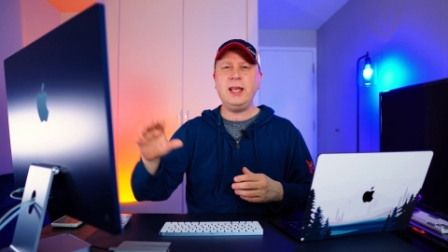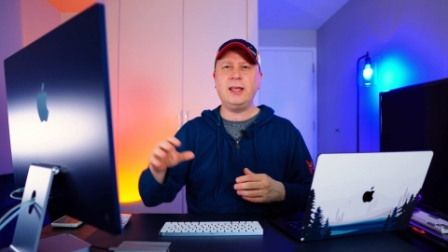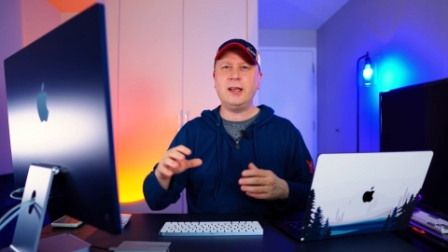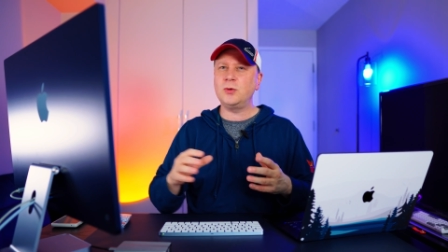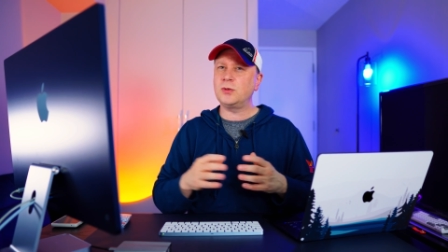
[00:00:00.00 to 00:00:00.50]
eight
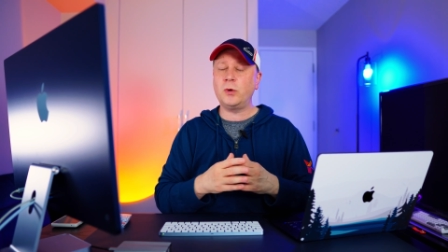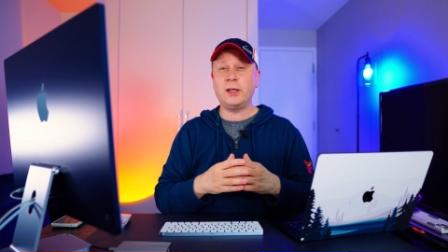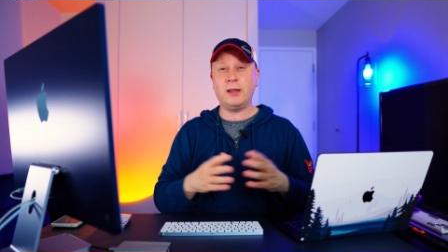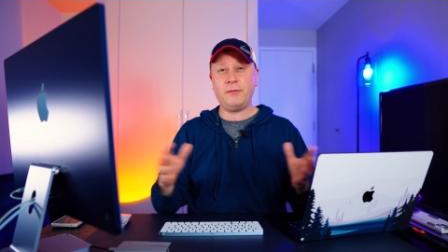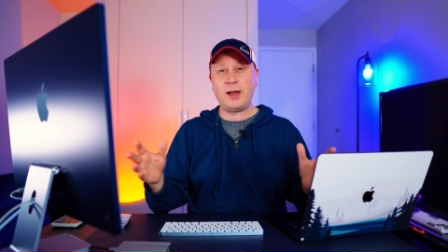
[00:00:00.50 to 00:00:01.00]
gigs was
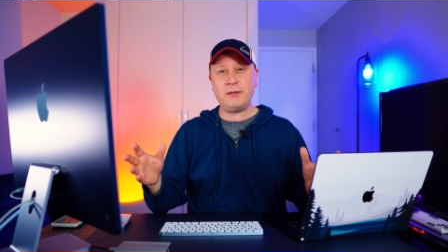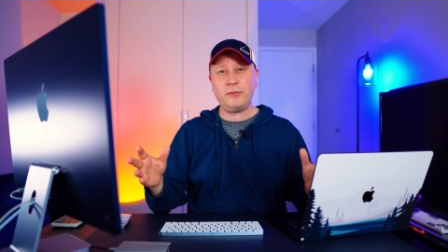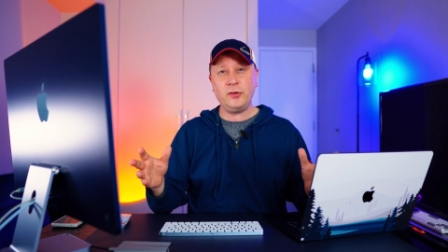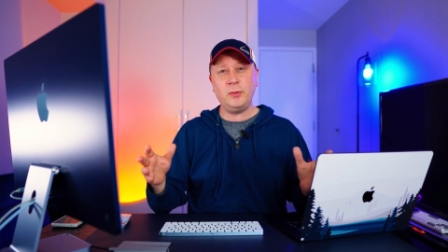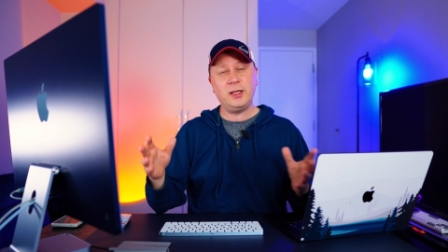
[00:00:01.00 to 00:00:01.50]
working fine
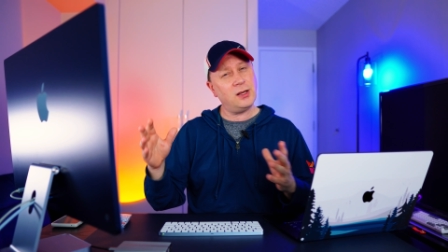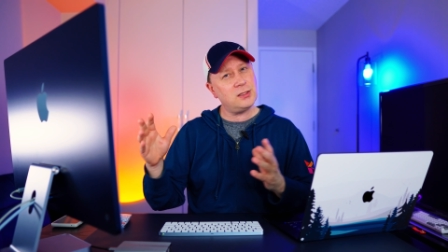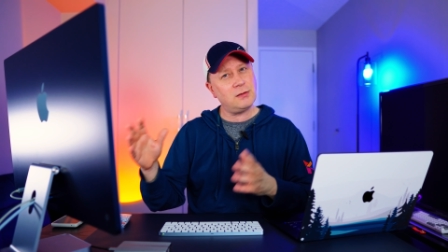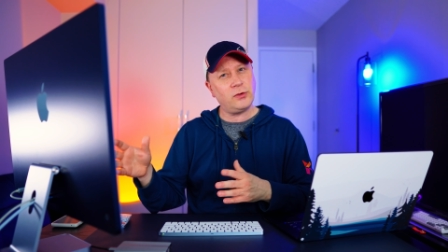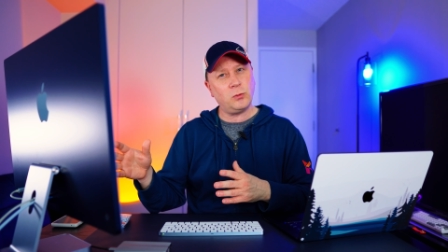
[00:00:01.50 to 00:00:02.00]
for you
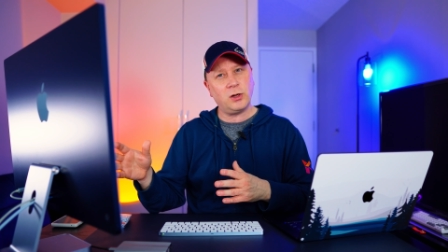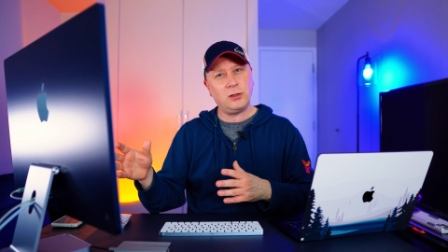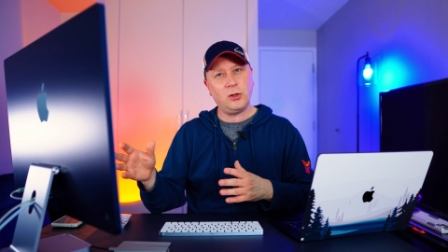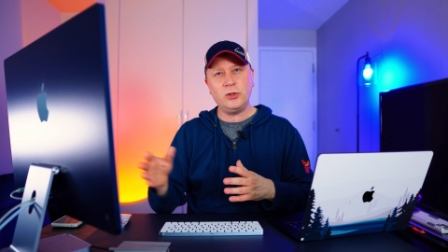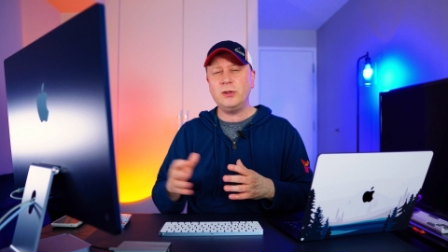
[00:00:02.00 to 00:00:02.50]
because of your
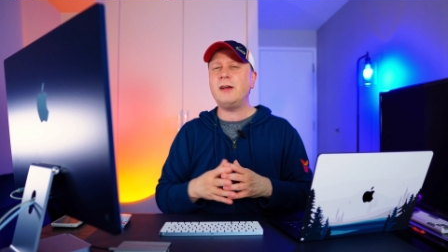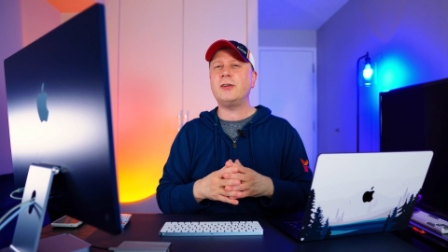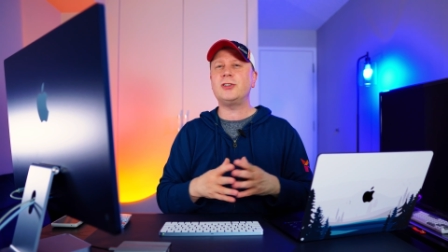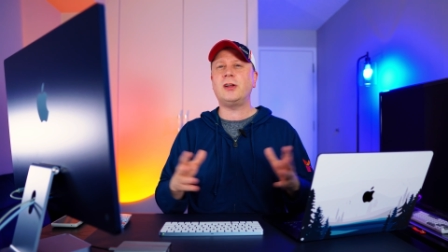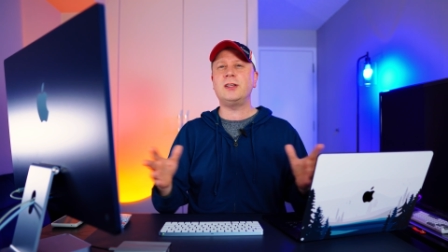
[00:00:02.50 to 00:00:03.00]
workload, you
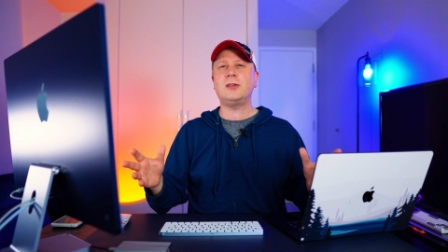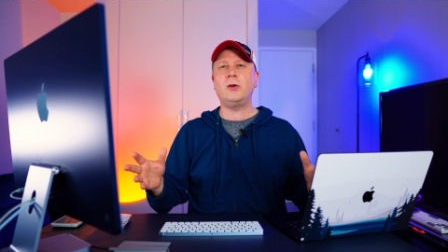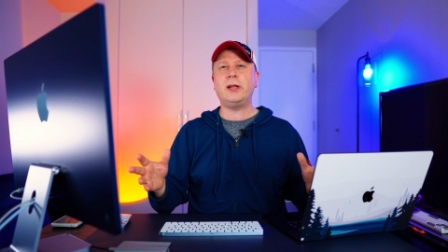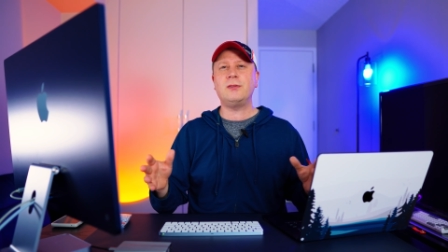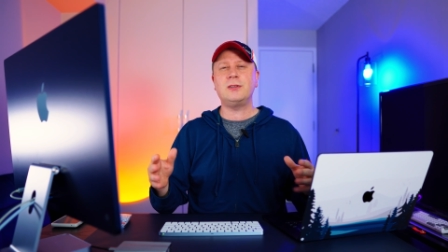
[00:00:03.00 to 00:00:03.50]
never saw any
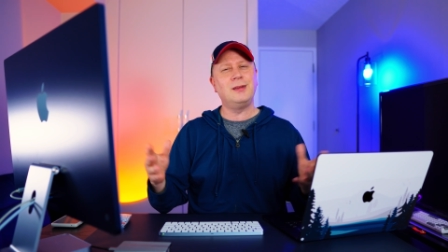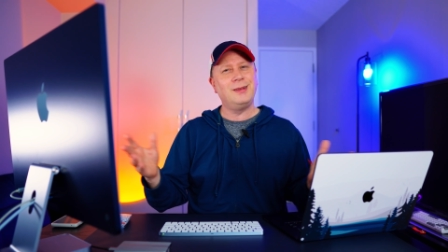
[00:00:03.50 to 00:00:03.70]
slowdowns,